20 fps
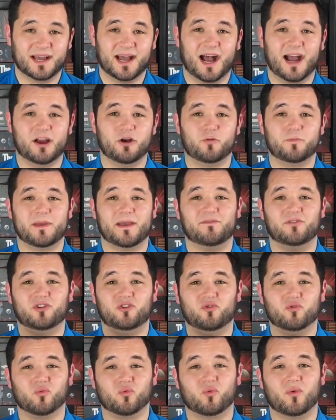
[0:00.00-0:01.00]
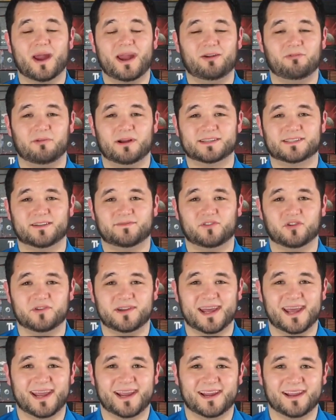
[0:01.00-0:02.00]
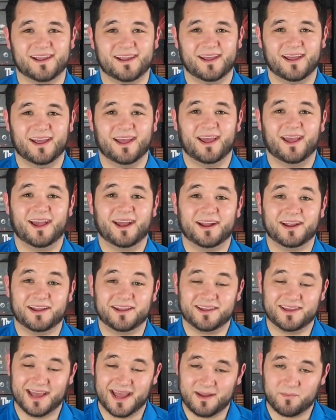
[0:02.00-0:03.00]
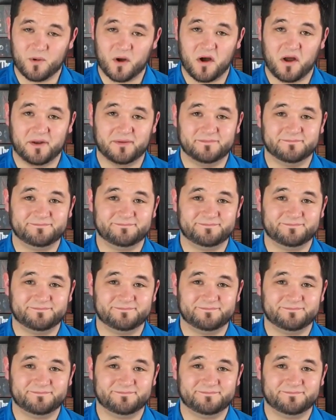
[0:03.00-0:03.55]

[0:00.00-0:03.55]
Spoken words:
I hope you have a great rest of your day, and game on.